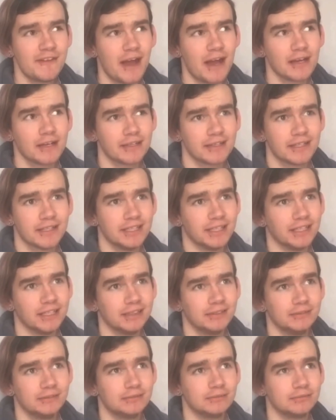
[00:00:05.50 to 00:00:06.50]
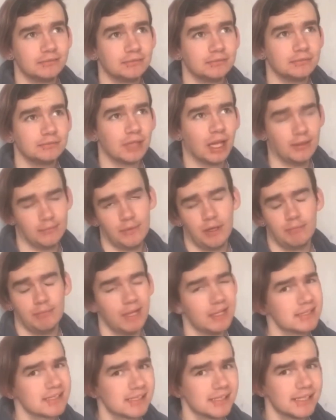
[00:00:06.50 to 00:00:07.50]
fact that I'm not
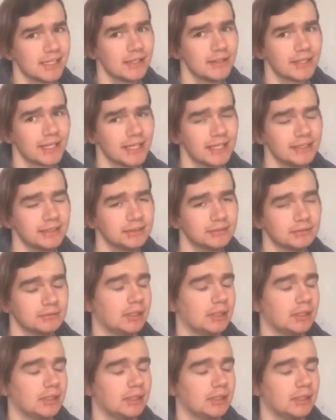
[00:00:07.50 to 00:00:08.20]
mentally okay.